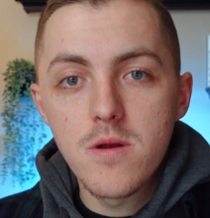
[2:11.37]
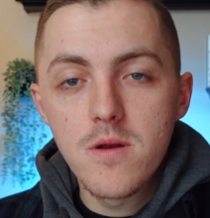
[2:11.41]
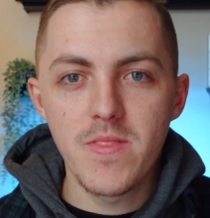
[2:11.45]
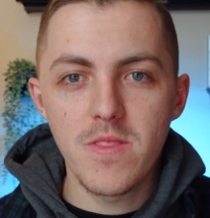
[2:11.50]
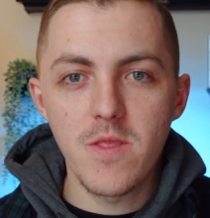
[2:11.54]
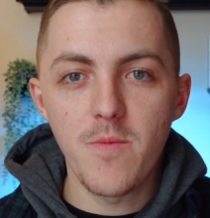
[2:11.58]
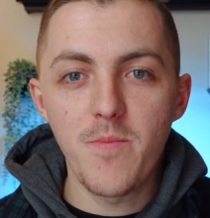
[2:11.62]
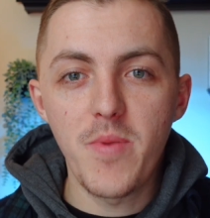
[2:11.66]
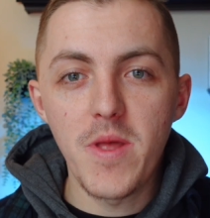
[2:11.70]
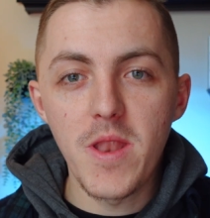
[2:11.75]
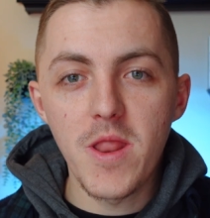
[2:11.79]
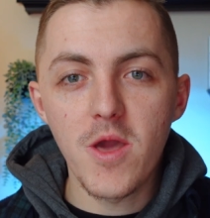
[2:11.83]

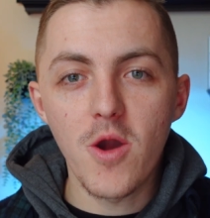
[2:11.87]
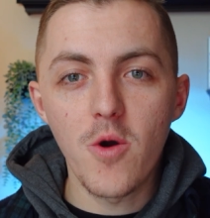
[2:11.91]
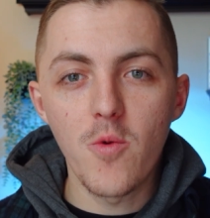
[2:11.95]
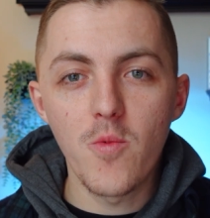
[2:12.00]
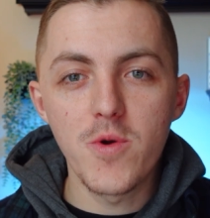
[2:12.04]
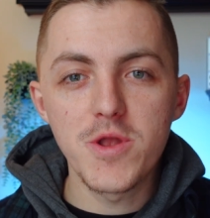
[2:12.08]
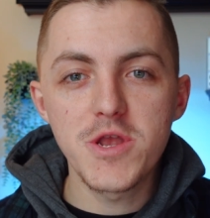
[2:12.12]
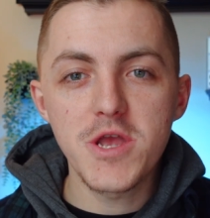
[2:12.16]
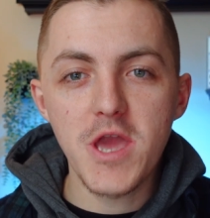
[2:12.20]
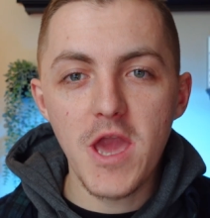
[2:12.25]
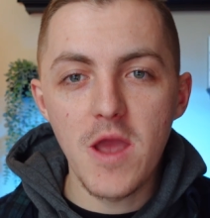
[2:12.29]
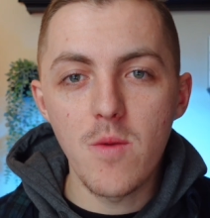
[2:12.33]
Depending on
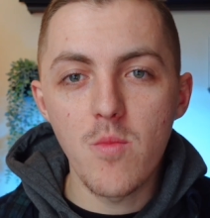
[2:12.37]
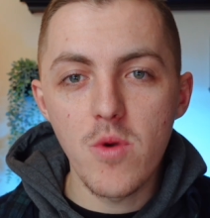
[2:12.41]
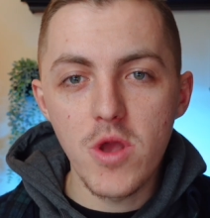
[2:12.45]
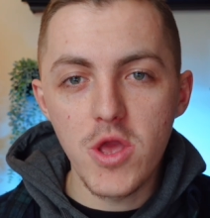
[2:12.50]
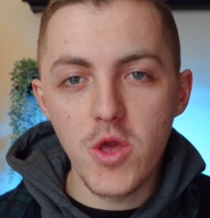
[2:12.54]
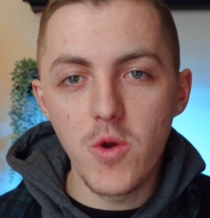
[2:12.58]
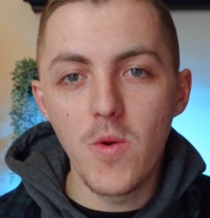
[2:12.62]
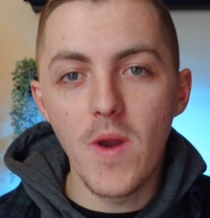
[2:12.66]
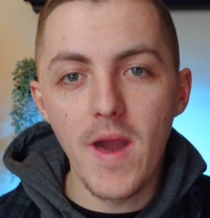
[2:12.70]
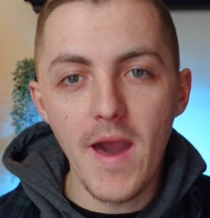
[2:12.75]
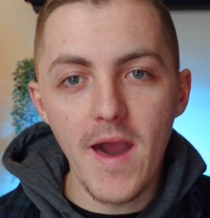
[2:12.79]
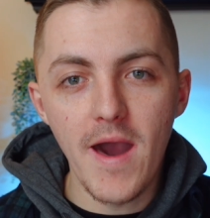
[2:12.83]
which camera
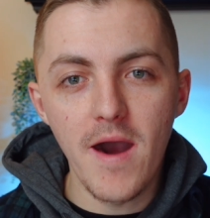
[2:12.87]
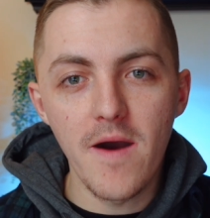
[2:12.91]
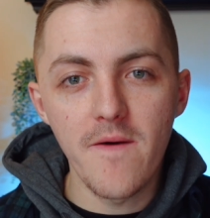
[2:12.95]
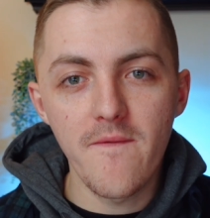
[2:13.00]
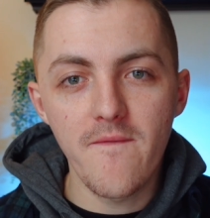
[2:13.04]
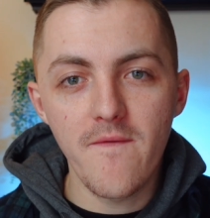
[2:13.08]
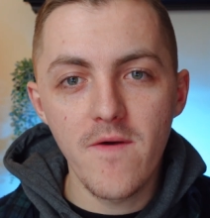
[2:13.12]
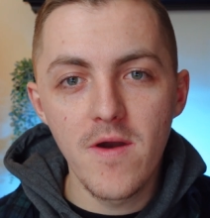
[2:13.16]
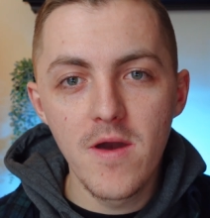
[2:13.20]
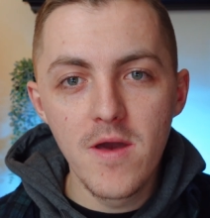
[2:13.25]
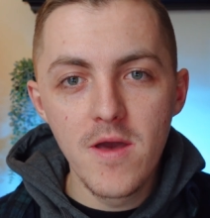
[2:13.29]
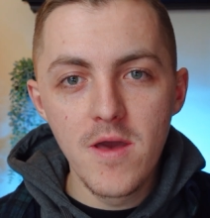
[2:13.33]
you
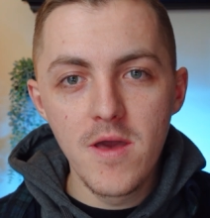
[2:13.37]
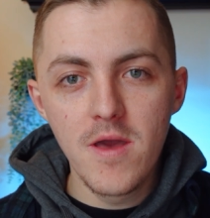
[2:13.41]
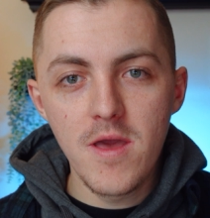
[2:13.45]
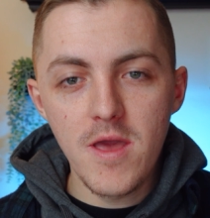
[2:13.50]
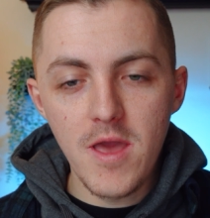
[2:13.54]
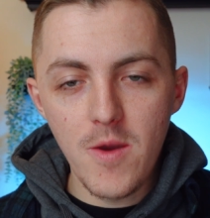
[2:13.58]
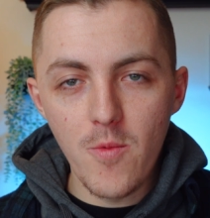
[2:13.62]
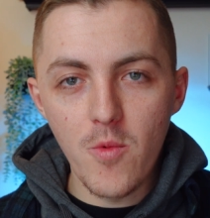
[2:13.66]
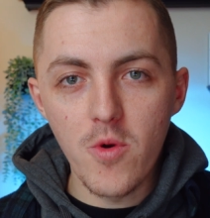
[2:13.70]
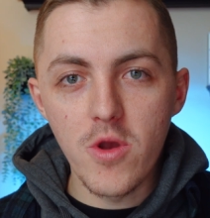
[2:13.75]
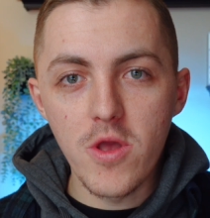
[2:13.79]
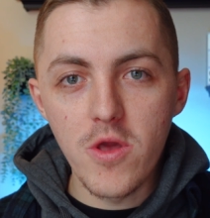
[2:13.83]
have
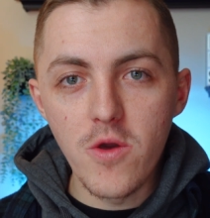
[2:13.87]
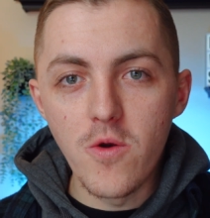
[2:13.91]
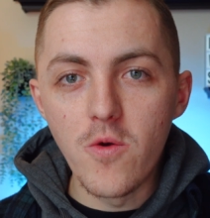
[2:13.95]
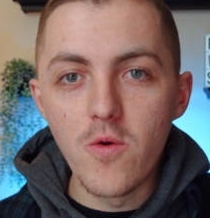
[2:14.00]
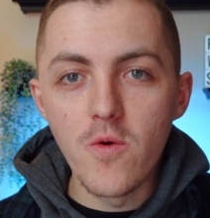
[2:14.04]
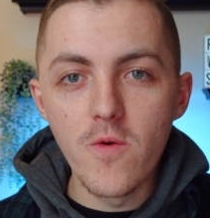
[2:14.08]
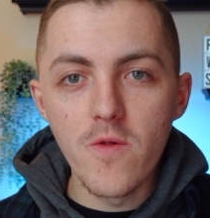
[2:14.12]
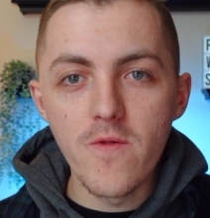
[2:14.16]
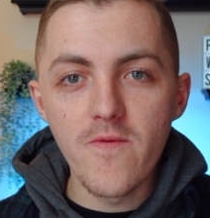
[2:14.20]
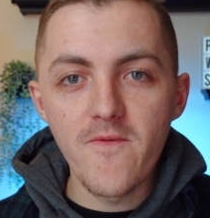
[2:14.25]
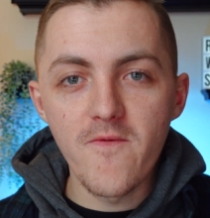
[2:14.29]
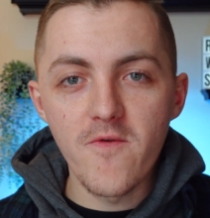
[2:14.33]
and will
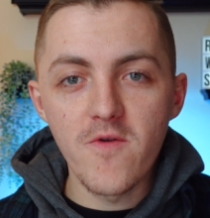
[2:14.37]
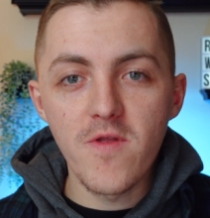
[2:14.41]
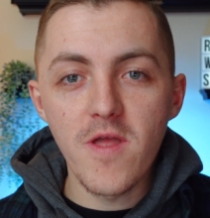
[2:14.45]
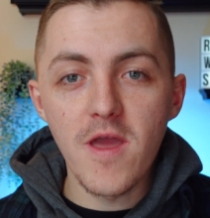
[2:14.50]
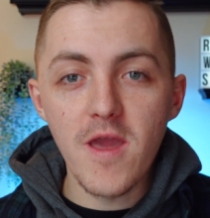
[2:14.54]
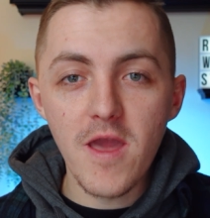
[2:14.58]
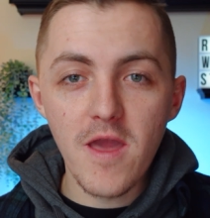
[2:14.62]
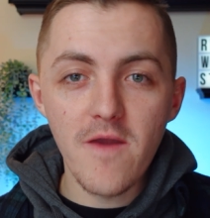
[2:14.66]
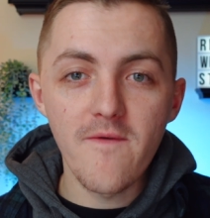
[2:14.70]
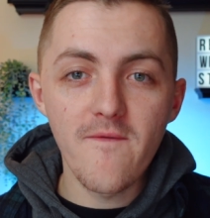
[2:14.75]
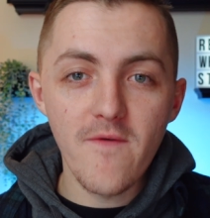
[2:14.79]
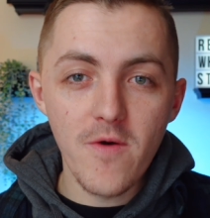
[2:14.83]
use for
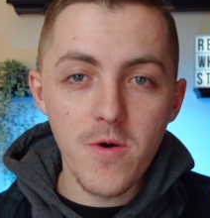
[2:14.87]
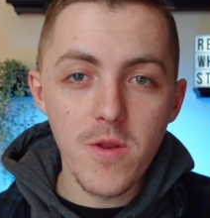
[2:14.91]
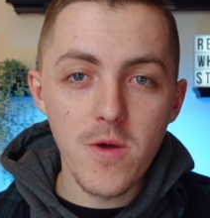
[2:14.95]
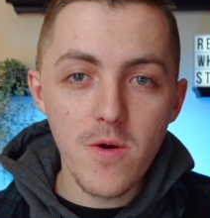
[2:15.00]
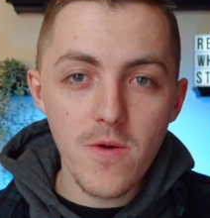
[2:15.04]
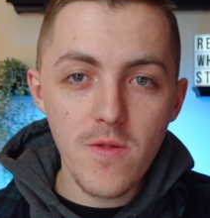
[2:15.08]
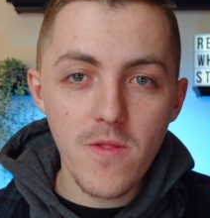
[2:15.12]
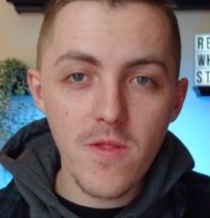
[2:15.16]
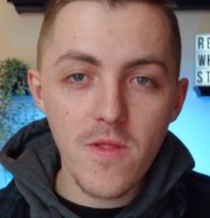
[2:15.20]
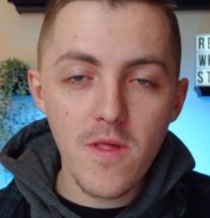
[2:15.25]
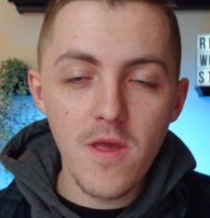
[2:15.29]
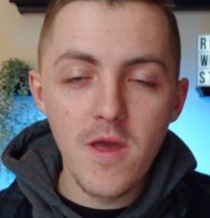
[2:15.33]
taking
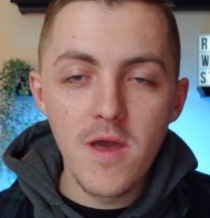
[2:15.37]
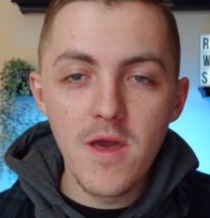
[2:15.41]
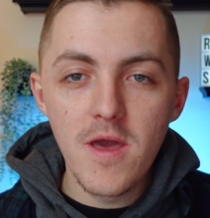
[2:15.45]
photos